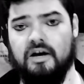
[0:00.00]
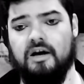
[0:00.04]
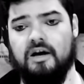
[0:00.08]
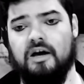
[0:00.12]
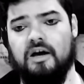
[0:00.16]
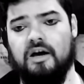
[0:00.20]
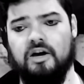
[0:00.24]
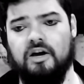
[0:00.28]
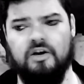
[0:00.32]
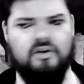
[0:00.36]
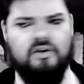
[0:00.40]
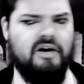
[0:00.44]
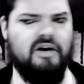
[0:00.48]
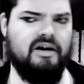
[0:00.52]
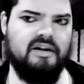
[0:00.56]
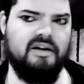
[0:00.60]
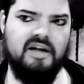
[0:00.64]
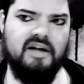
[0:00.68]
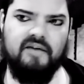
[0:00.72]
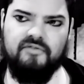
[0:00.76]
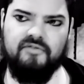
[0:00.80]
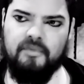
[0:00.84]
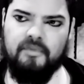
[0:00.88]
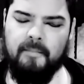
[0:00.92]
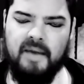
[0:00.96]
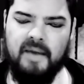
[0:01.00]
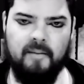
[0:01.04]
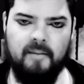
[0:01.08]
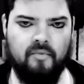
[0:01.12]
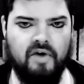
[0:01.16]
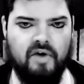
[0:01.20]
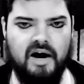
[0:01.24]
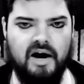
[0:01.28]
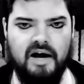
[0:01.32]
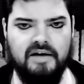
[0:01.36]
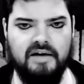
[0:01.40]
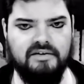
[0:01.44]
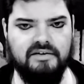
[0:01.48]
You're not going to have to
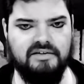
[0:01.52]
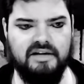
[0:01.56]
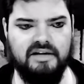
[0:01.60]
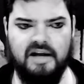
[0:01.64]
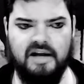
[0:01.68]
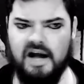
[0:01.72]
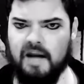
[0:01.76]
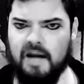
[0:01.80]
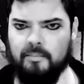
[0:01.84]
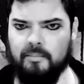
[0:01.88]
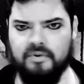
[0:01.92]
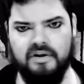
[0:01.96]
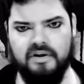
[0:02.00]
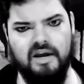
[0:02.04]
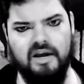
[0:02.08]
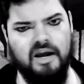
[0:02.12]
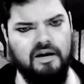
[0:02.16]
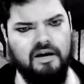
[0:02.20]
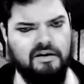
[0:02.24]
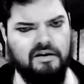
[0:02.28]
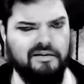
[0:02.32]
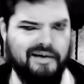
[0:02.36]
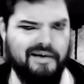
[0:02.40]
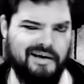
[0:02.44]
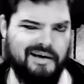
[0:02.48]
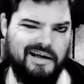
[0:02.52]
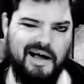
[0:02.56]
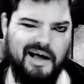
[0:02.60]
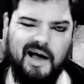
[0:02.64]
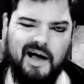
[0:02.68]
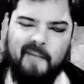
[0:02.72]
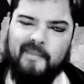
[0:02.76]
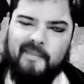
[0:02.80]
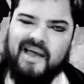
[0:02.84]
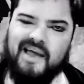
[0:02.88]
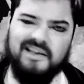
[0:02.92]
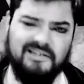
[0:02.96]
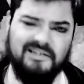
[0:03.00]
memorize a complicated like
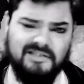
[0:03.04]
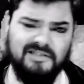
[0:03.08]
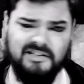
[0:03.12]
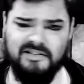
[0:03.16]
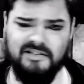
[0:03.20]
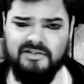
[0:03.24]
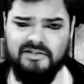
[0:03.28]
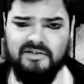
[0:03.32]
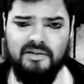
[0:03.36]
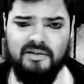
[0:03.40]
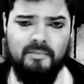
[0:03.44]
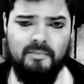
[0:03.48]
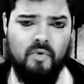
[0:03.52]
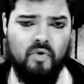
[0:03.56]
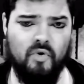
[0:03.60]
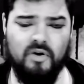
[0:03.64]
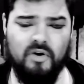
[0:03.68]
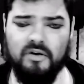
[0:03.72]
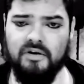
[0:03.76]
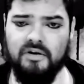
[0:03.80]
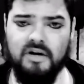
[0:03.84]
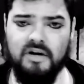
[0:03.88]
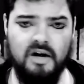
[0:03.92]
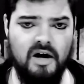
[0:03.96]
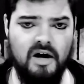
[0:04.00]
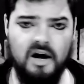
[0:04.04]
combat system or